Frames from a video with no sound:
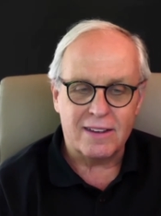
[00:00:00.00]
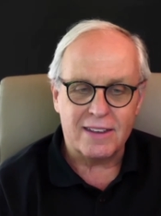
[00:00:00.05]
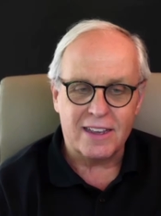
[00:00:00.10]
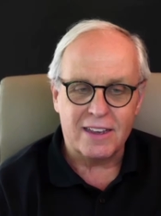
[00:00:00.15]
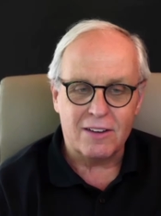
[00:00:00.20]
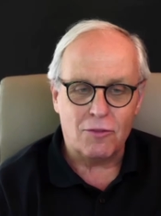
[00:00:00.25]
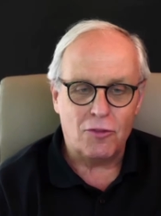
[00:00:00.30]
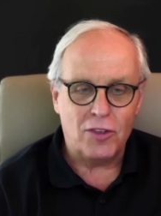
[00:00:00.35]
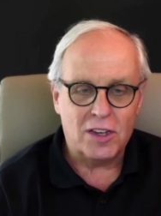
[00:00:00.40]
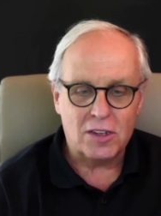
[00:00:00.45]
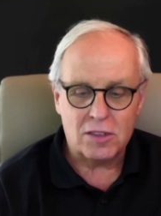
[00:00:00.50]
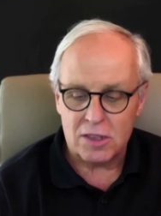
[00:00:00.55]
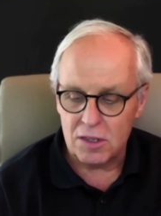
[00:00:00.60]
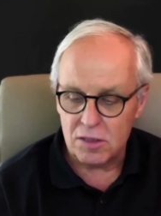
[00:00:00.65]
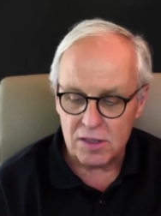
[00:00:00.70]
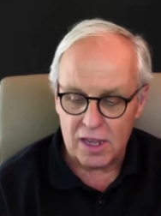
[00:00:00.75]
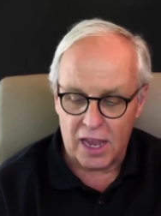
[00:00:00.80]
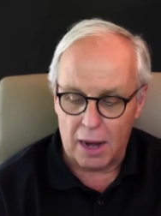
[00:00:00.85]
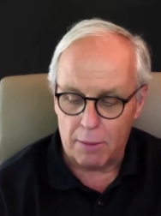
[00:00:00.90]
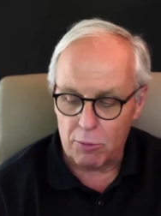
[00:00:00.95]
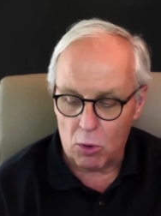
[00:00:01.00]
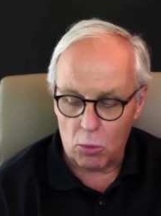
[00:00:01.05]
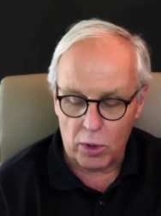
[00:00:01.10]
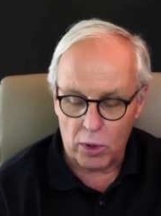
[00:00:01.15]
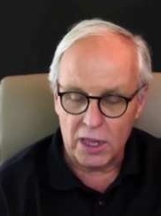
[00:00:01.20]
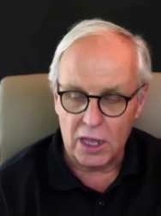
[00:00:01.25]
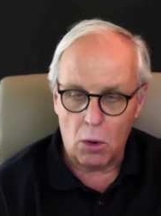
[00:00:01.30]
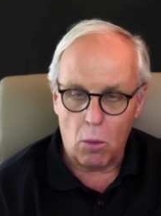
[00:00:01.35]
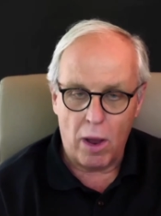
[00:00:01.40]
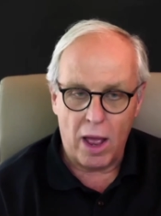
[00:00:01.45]
It fits this camera
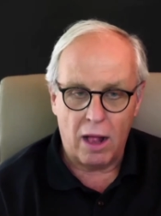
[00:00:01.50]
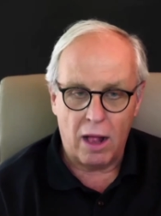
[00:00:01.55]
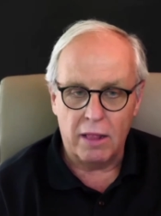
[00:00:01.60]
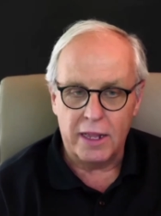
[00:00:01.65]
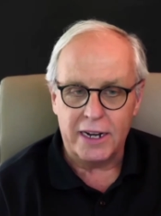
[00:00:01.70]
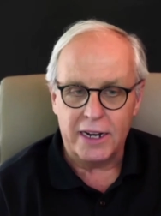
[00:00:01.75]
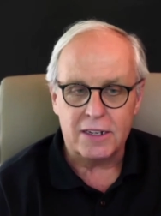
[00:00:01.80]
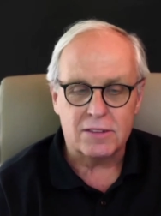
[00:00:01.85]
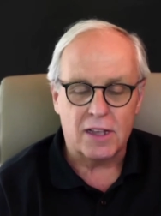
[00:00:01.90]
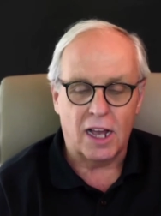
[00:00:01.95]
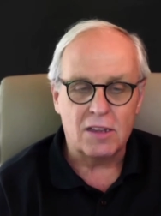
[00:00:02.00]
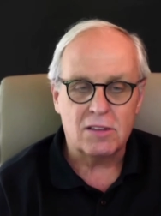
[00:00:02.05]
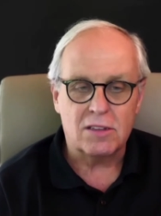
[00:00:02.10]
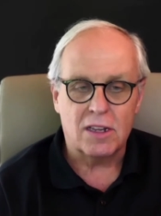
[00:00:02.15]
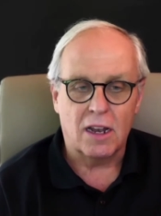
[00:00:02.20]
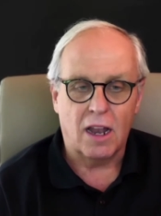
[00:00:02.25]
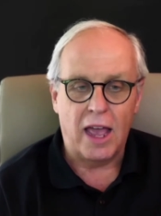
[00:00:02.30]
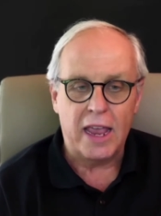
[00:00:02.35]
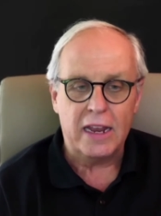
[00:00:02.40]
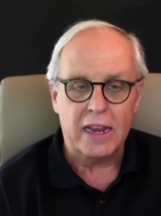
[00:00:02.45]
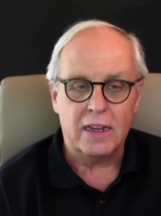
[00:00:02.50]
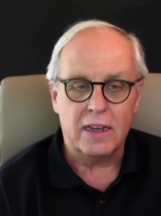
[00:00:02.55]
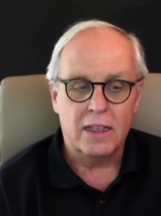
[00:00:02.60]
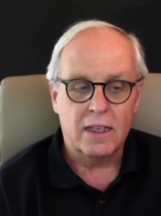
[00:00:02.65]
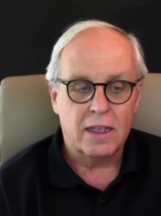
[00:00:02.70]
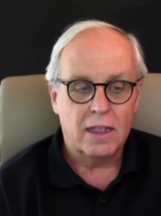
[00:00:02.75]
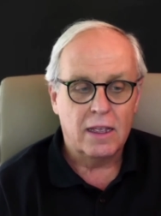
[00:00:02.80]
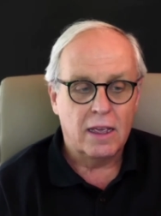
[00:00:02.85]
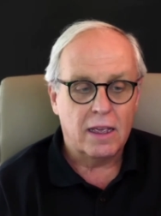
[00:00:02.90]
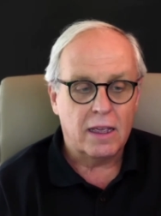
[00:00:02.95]
really well, and it's nice and light.
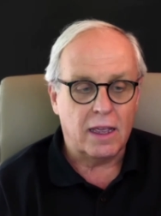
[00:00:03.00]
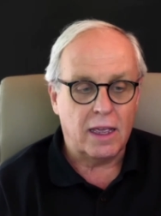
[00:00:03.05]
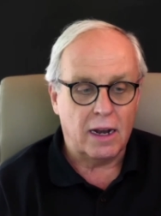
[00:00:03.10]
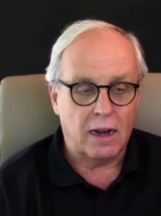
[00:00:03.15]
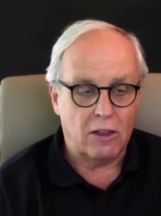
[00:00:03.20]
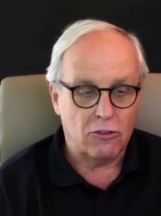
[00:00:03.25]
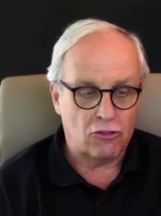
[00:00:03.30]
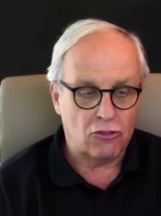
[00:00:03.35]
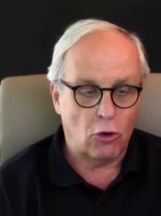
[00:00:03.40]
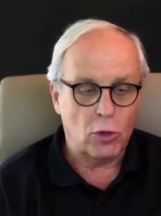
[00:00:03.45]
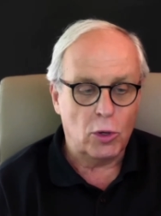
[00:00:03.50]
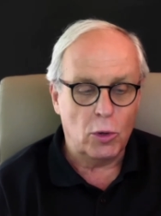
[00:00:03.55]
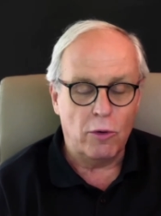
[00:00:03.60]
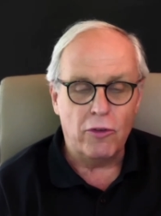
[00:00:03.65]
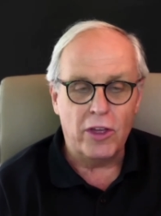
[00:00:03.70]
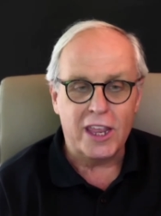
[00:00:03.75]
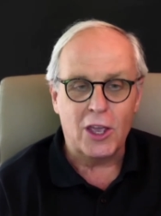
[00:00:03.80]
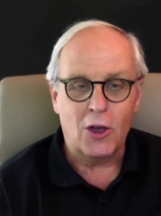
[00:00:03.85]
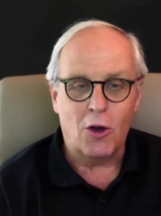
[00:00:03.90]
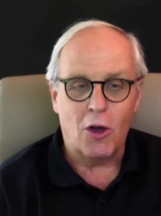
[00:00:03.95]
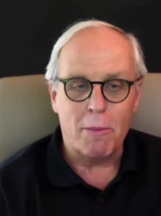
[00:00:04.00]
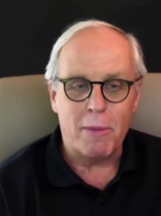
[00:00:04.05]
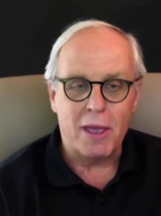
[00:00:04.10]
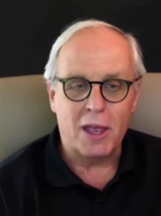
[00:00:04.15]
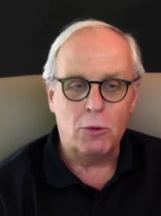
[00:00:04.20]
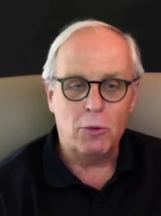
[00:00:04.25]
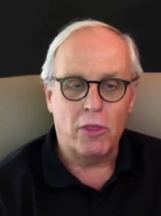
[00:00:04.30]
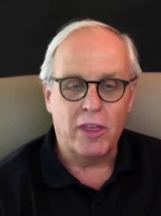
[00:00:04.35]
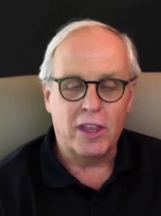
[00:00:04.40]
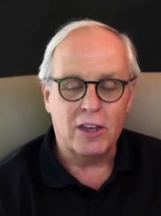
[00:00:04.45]
And I'll show you a video I
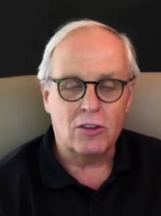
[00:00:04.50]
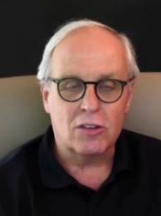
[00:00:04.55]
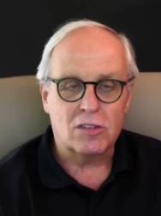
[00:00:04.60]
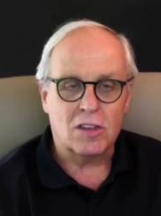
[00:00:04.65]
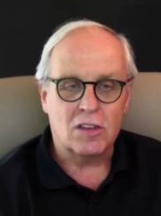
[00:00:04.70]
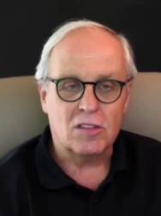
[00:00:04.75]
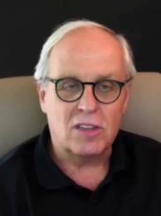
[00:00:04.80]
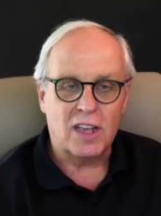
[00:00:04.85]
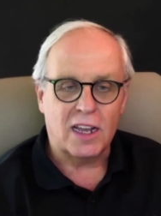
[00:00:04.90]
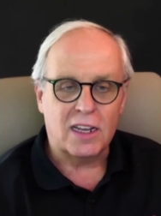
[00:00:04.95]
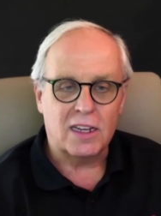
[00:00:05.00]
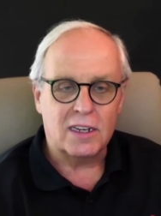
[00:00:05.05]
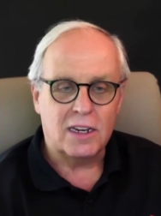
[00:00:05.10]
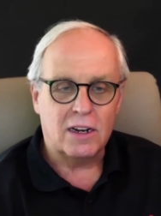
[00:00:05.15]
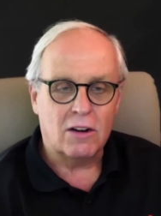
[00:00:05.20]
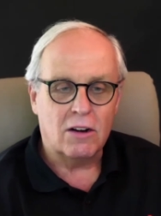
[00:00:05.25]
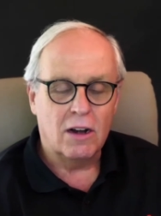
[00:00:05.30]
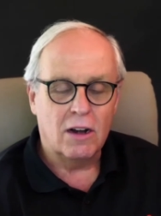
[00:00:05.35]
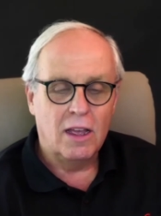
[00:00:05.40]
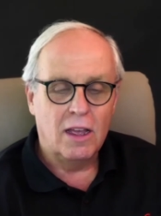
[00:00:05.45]
made with it in just a second here.